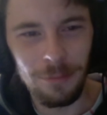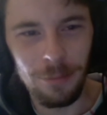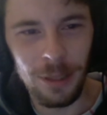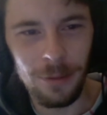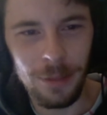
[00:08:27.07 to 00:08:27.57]

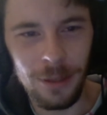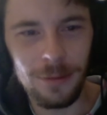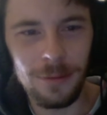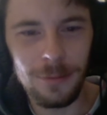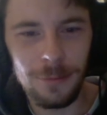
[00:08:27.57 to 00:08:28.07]
better,
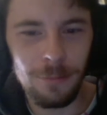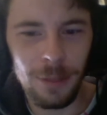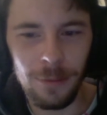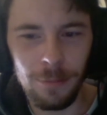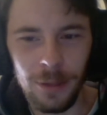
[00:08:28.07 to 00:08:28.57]
better,
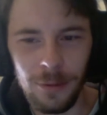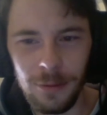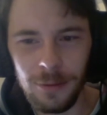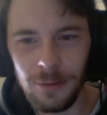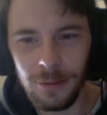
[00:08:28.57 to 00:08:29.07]
better, better.
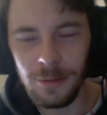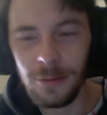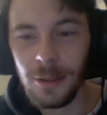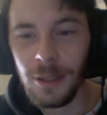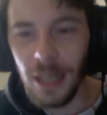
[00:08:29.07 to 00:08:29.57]

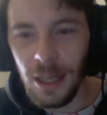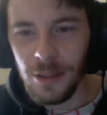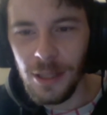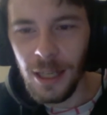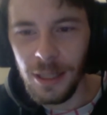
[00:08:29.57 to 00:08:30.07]

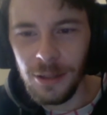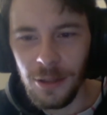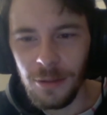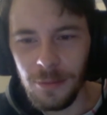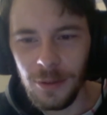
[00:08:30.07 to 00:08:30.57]
Outside the
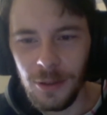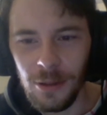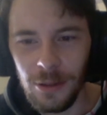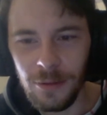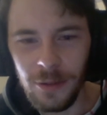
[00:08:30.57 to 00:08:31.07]
dome,
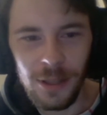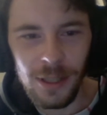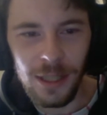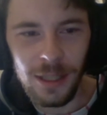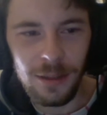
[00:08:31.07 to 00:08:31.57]
Zoro versus
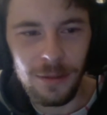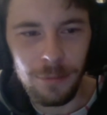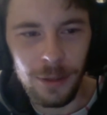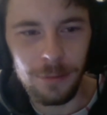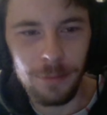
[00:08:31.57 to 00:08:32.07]
King.
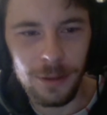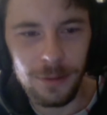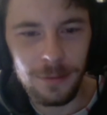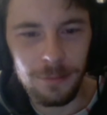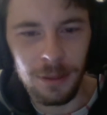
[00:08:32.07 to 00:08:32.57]
Better, better,
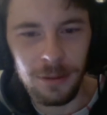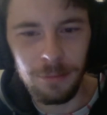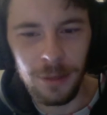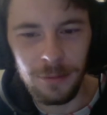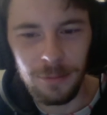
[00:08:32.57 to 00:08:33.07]
better,
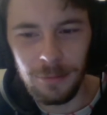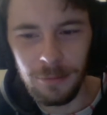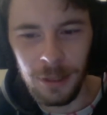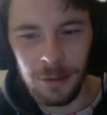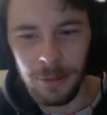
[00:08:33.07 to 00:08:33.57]
better,
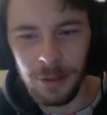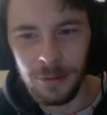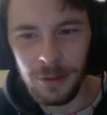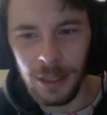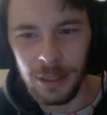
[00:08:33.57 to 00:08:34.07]
better, better.
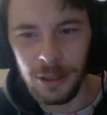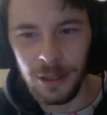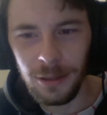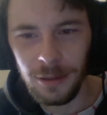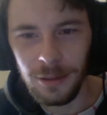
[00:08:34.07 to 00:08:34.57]

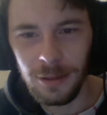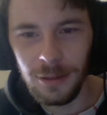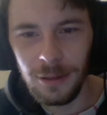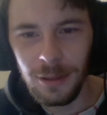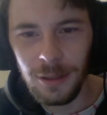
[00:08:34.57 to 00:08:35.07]
Gotcha.
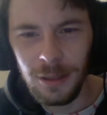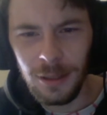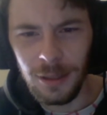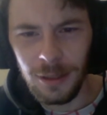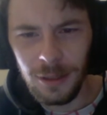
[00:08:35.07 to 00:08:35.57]

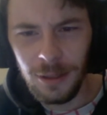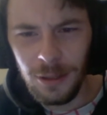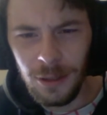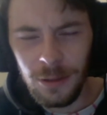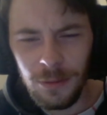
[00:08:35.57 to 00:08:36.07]
Huh.
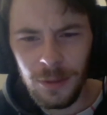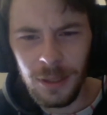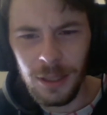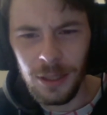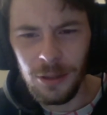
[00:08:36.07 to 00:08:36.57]
Where
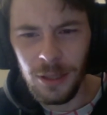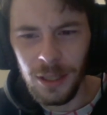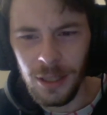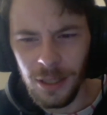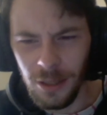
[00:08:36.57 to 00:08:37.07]
does this
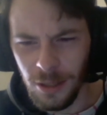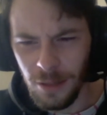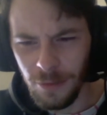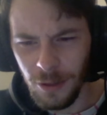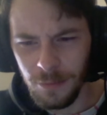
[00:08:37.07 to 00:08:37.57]
translator snail come
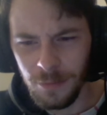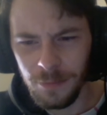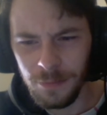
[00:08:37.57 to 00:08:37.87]
from?